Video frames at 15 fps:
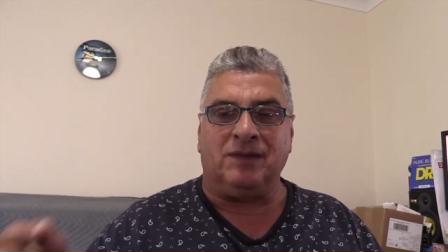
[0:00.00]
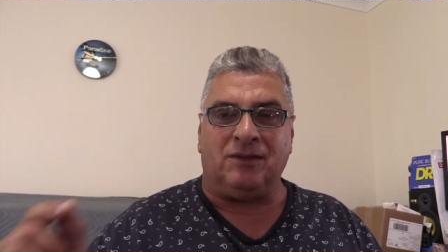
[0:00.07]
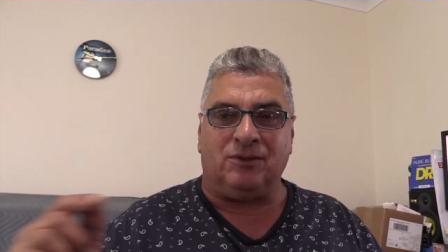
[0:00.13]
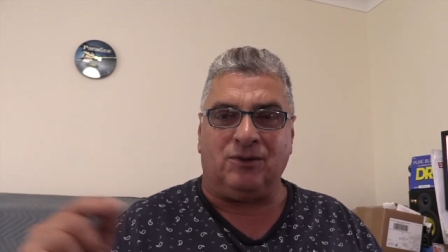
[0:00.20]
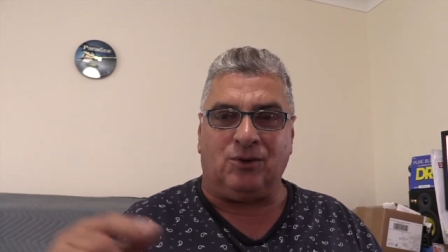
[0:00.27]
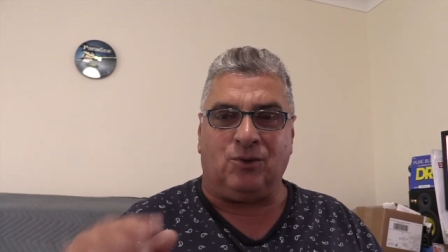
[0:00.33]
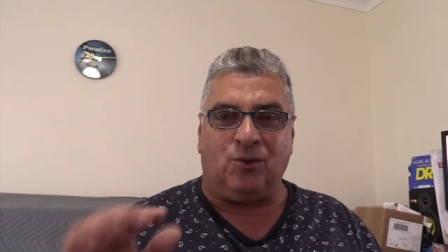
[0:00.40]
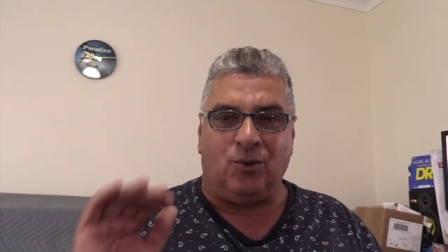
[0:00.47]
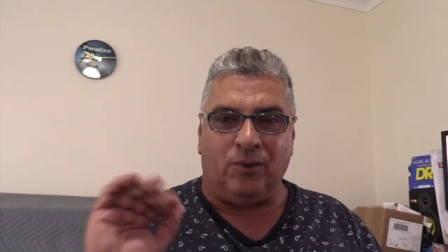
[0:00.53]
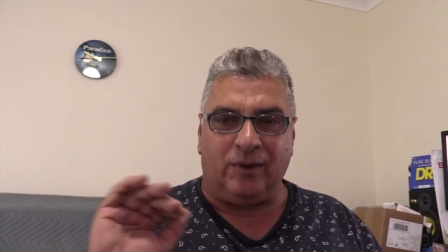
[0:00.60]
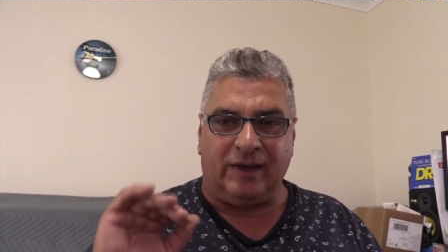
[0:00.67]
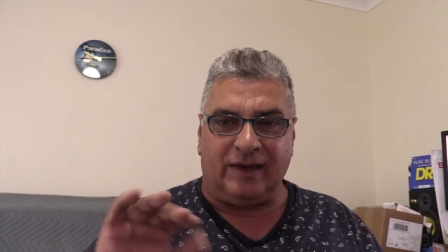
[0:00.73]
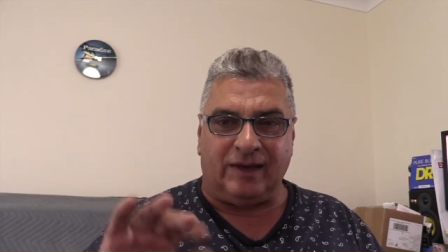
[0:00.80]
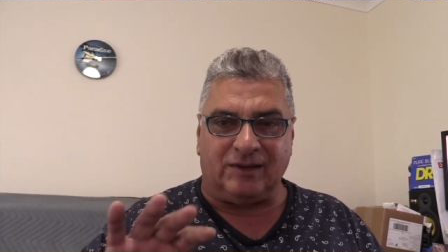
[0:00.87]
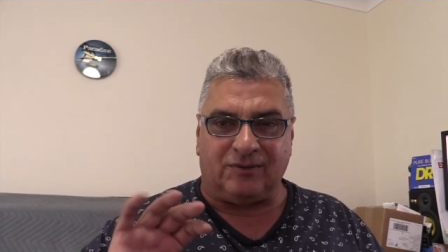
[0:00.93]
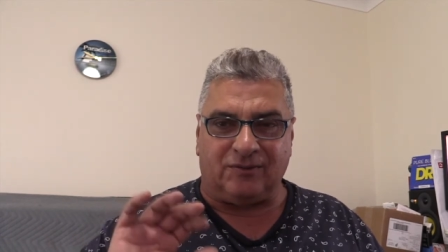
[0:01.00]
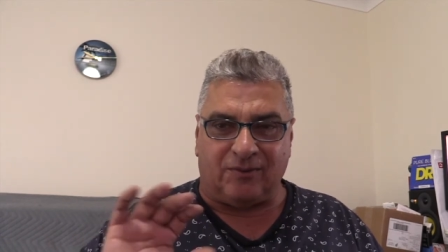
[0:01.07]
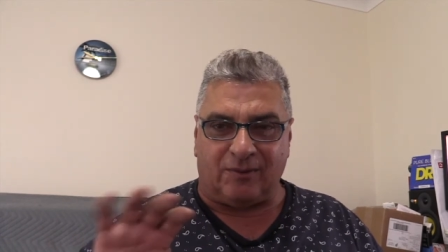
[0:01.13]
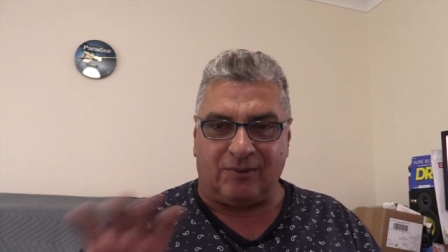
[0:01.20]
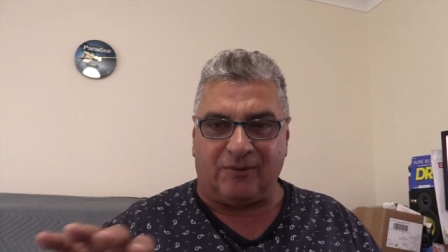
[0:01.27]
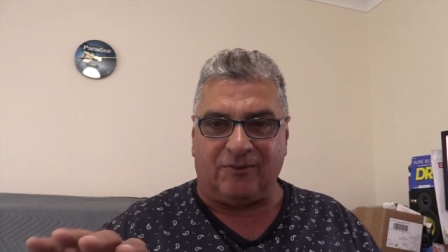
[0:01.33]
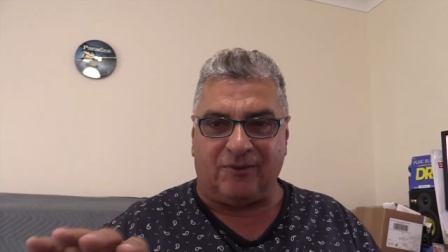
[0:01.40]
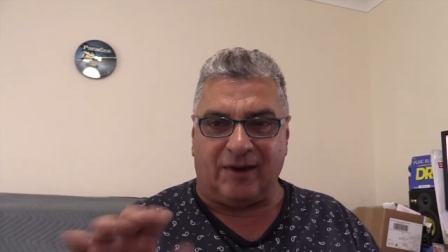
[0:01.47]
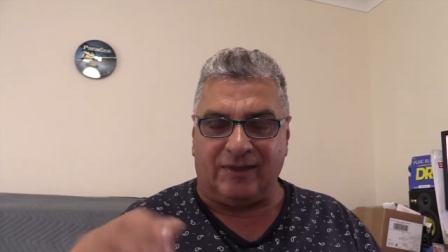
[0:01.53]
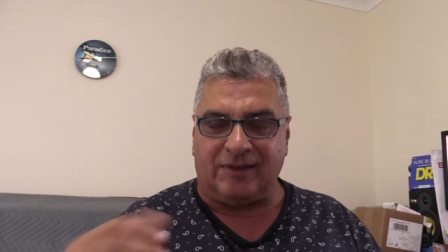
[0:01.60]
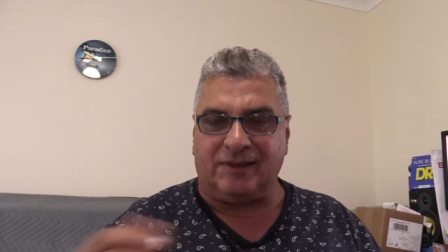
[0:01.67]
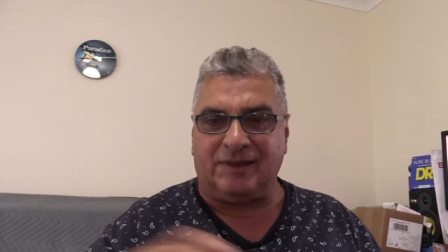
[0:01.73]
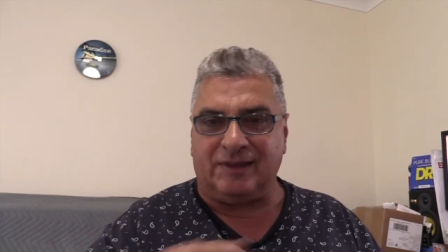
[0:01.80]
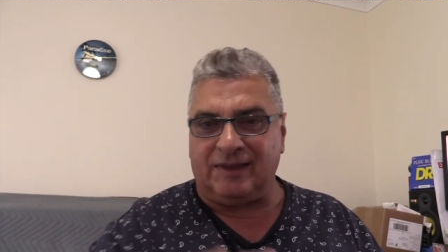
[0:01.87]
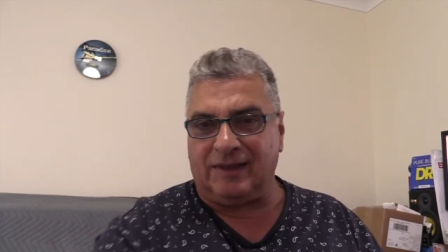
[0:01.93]
the cooling is from the front
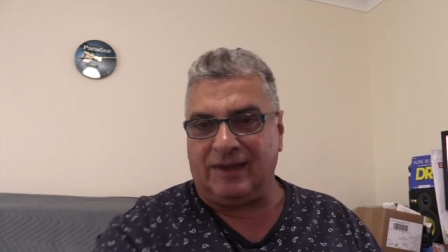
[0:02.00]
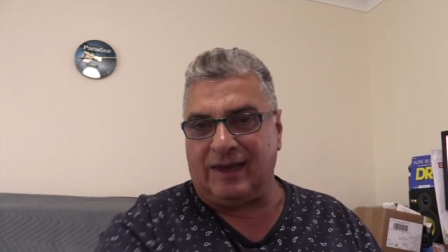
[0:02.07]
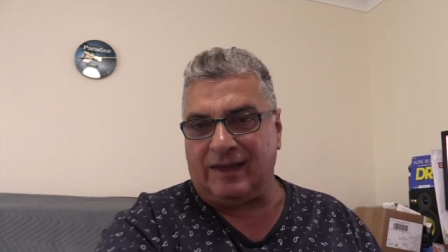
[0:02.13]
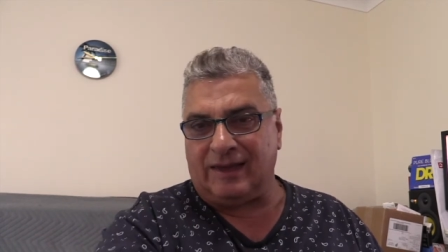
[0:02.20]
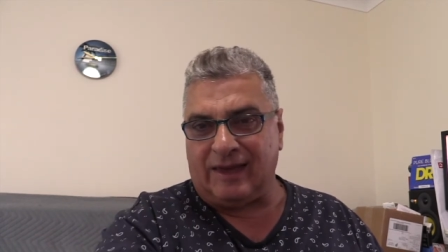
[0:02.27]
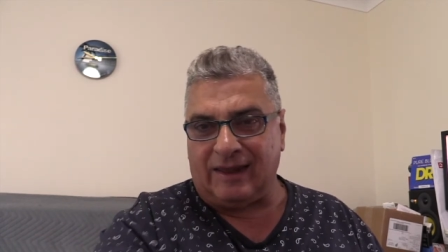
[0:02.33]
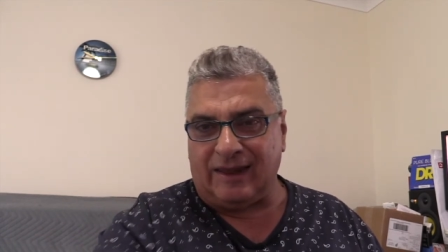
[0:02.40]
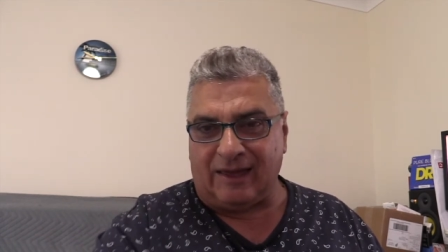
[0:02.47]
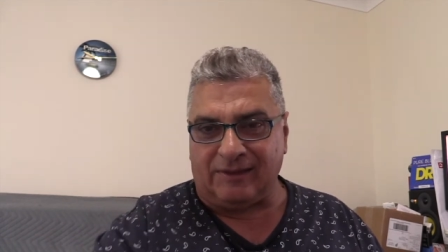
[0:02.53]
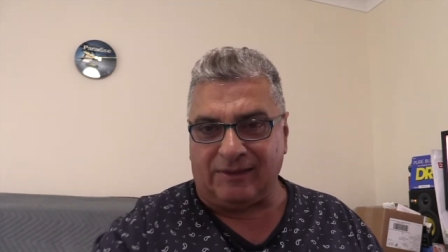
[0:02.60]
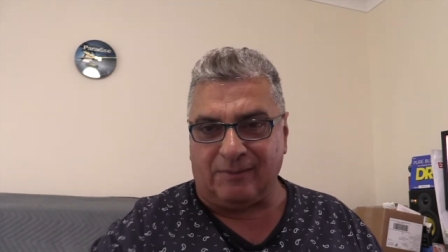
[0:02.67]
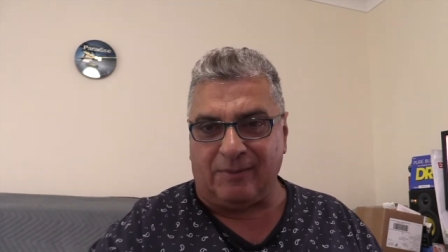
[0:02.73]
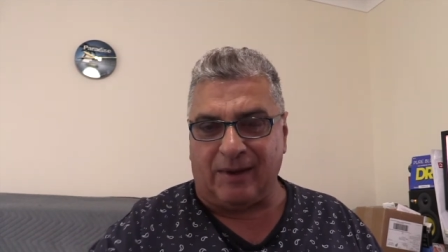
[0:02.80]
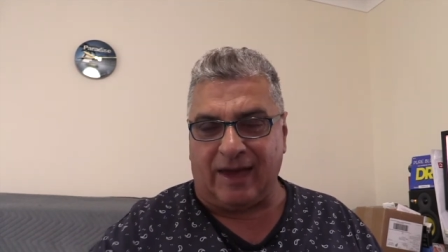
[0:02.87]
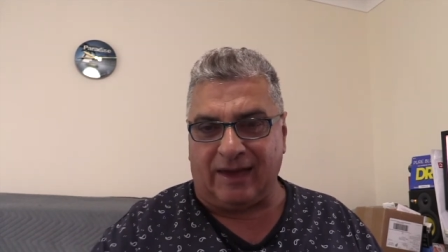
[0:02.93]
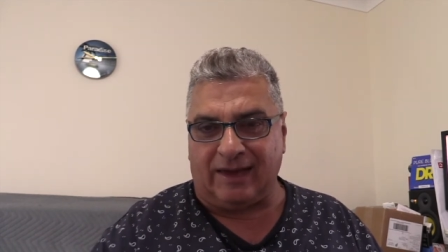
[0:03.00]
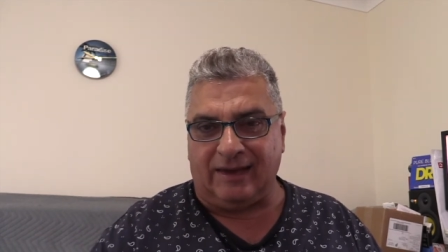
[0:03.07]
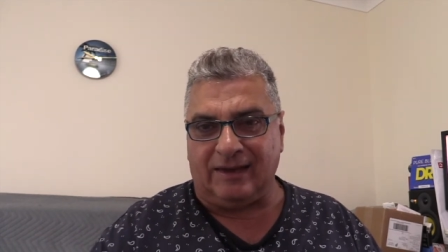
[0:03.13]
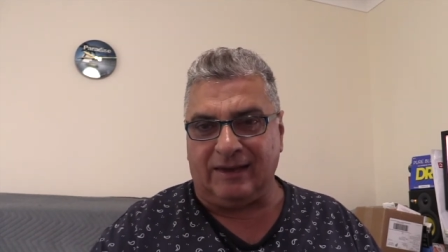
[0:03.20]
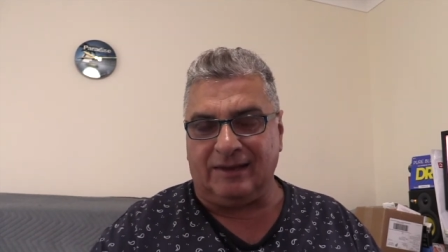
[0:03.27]
and out the back.